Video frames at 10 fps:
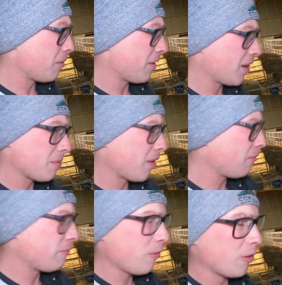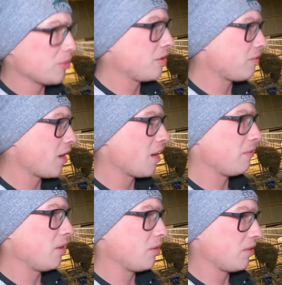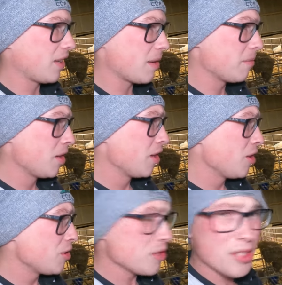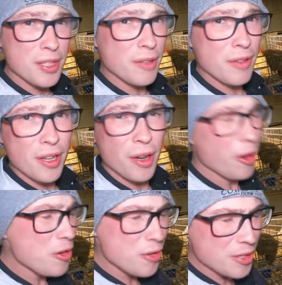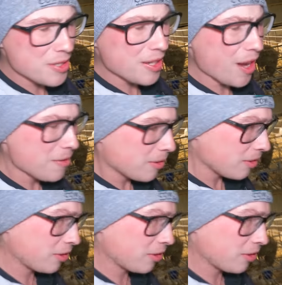We've had about 45 ewes lamb. Just another 200 to go.